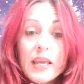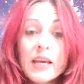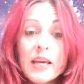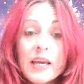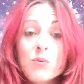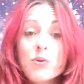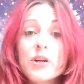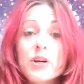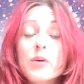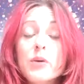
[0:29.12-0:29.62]

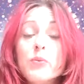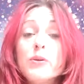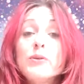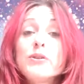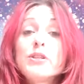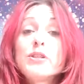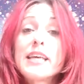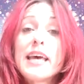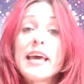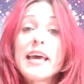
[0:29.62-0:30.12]
And what I will
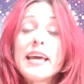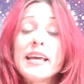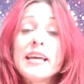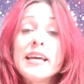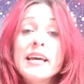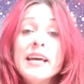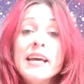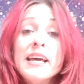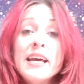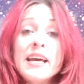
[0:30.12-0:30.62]
say
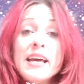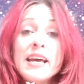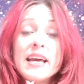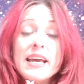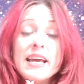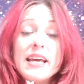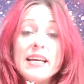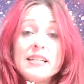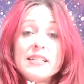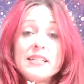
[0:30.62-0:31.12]

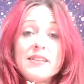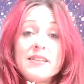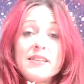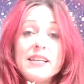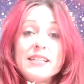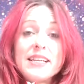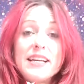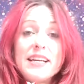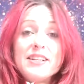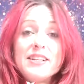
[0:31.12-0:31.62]
is
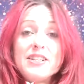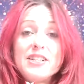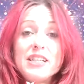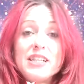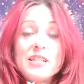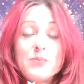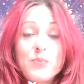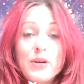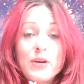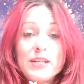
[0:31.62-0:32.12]
these
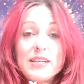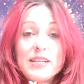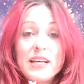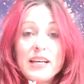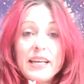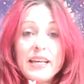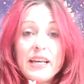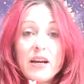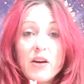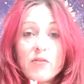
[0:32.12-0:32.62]
energies
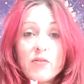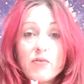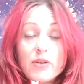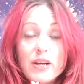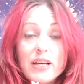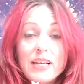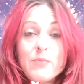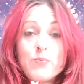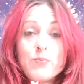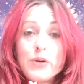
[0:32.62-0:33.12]
presently are
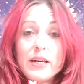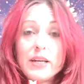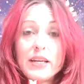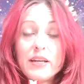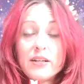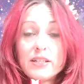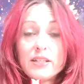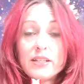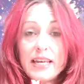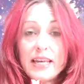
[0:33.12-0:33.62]
really bringing
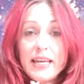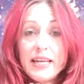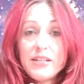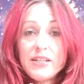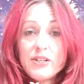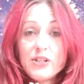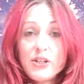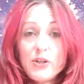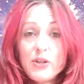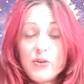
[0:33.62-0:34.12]
us
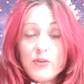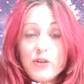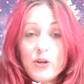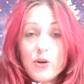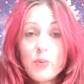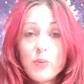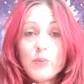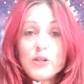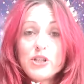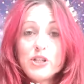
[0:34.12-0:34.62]
into the
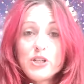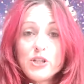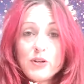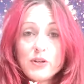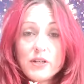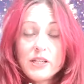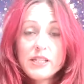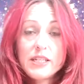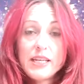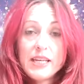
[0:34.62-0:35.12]

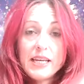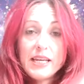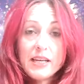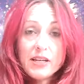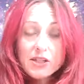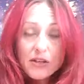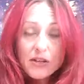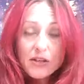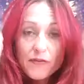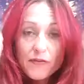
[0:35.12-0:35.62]
opportunity
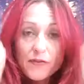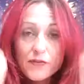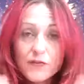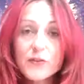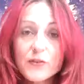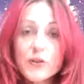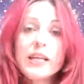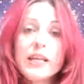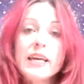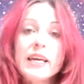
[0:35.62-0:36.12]
to
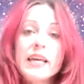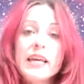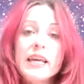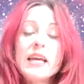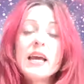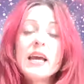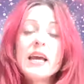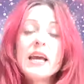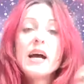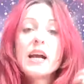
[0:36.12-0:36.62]
fully
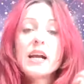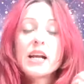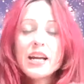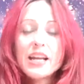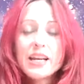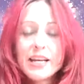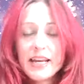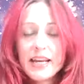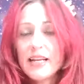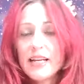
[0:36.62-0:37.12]

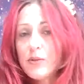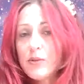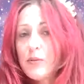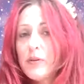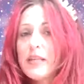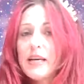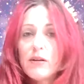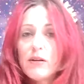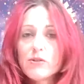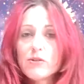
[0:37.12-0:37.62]
connect
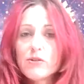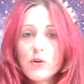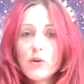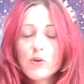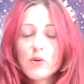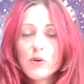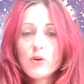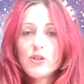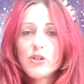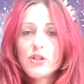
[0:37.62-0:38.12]
with our soul
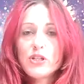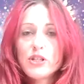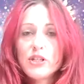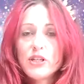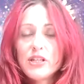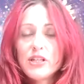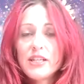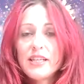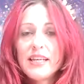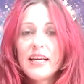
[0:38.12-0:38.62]

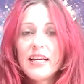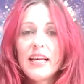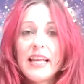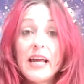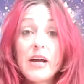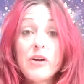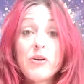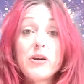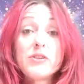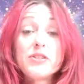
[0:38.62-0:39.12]
consciousness and
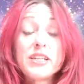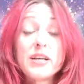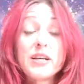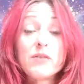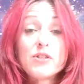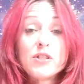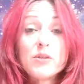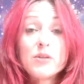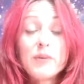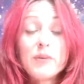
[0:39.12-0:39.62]
allow
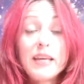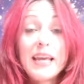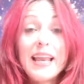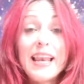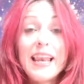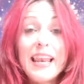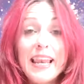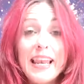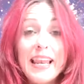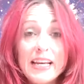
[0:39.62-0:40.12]
ourselves to be
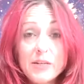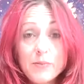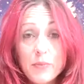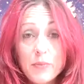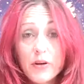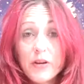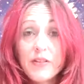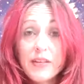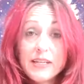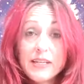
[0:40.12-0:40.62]
led
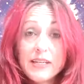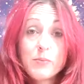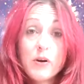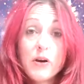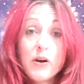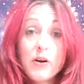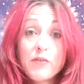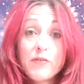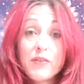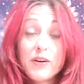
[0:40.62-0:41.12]
by this
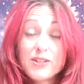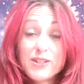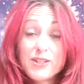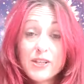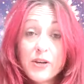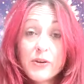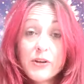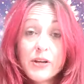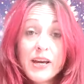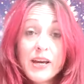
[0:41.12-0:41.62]
part of us.
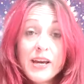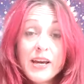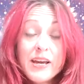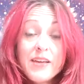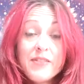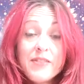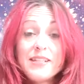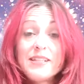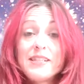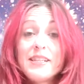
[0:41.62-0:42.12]
So,
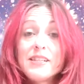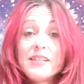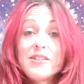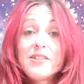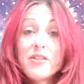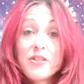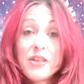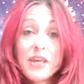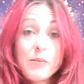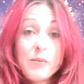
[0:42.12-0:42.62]
this is
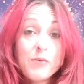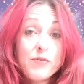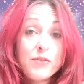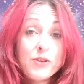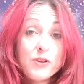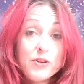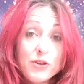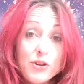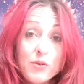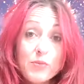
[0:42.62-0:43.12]
the theme of
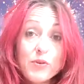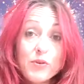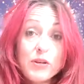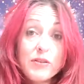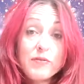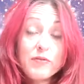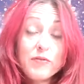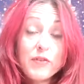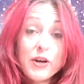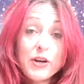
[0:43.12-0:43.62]
the new moon
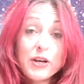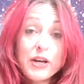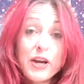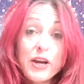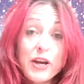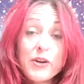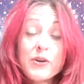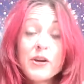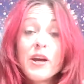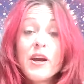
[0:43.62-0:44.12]
in
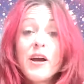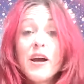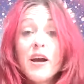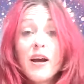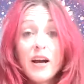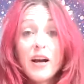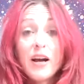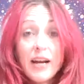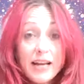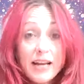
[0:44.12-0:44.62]
Virgo.
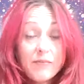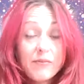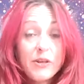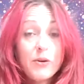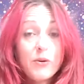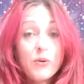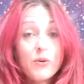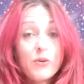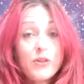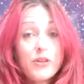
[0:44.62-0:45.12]
I am
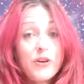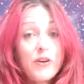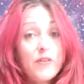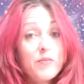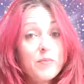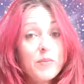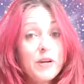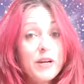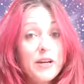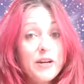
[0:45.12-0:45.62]
the author
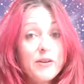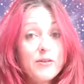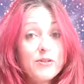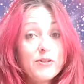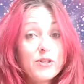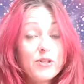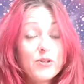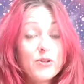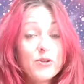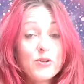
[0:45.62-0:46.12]
of my own
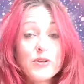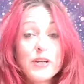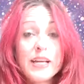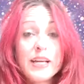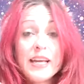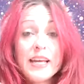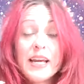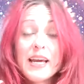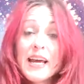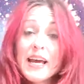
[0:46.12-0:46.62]

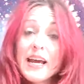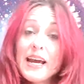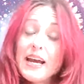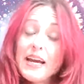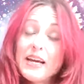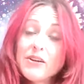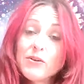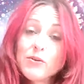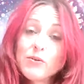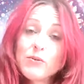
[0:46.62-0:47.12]
story
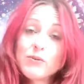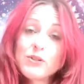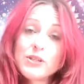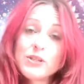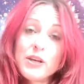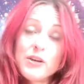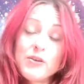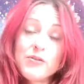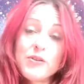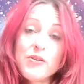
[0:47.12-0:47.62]
and
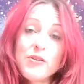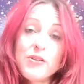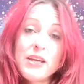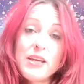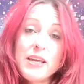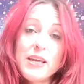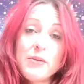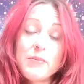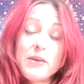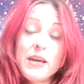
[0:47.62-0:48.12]
also the
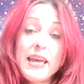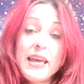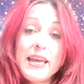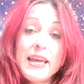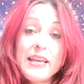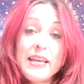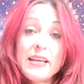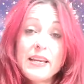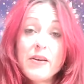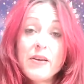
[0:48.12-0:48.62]
theme
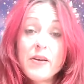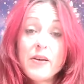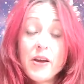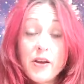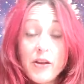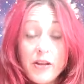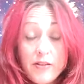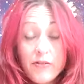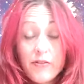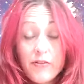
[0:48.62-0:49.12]
in
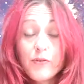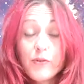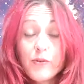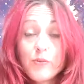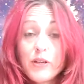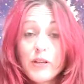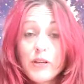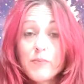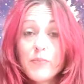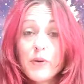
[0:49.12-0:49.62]
uh, in the full
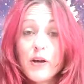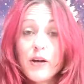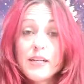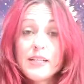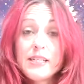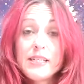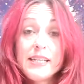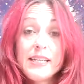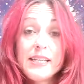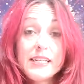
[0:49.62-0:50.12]
moon in
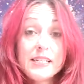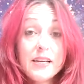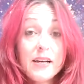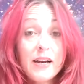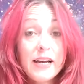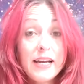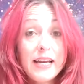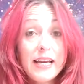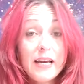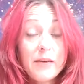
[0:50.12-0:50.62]
Pisces.
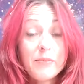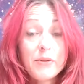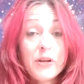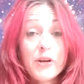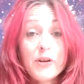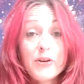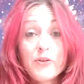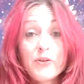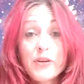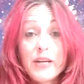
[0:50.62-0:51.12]
I am
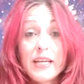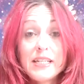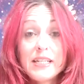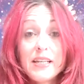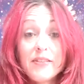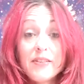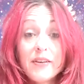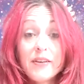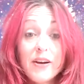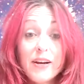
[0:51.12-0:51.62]

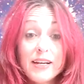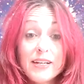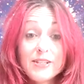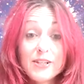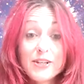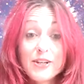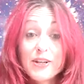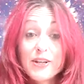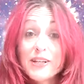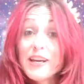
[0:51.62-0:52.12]
co-creating the
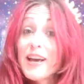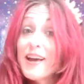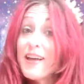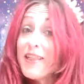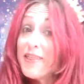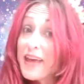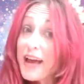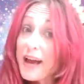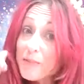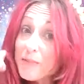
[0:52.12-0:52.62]
highest good.
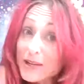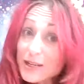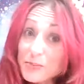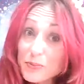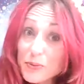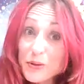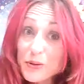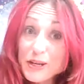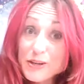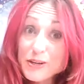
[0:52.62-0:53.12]
That means
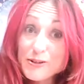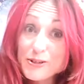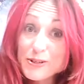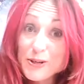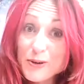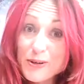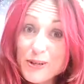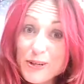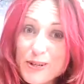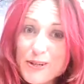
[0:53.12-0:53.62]
putting your
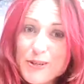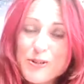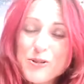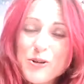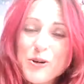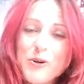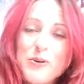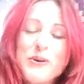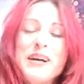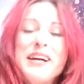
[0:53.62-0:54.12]
soul in
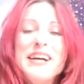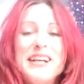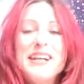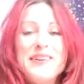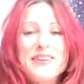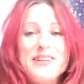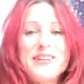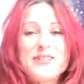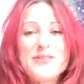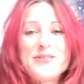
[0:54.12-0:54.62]
control.
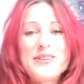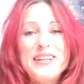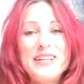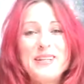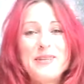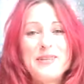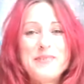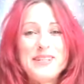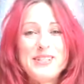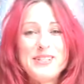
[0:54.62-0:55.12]
I'm going to talk a
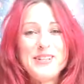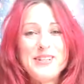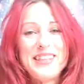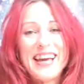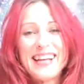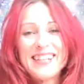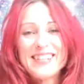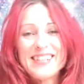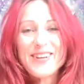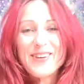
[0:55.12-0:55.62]
little bit to
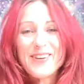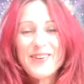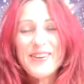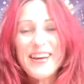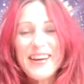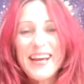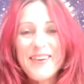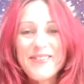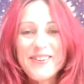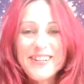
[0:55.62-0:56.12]
that. So,
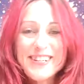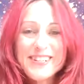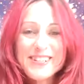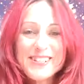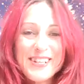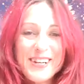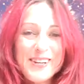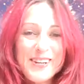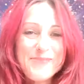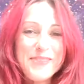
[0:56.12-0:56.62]
anyone who
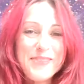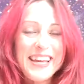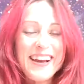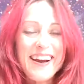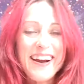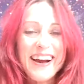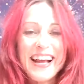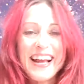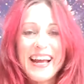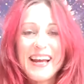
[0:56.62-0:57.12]
doesn't know me,
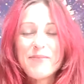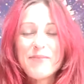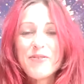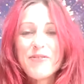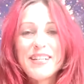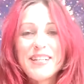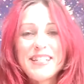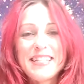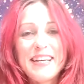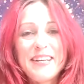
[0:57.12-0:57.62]
I am
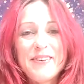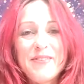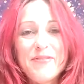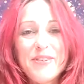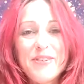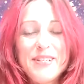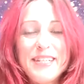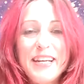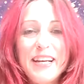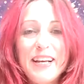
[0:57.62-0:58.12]
Rosanna
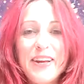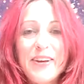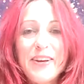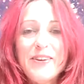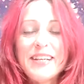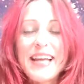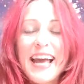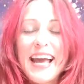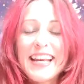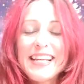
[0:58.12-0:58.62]
Rozy Glow
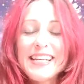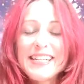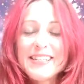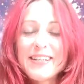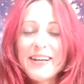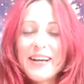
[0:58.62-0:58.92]
Hannis.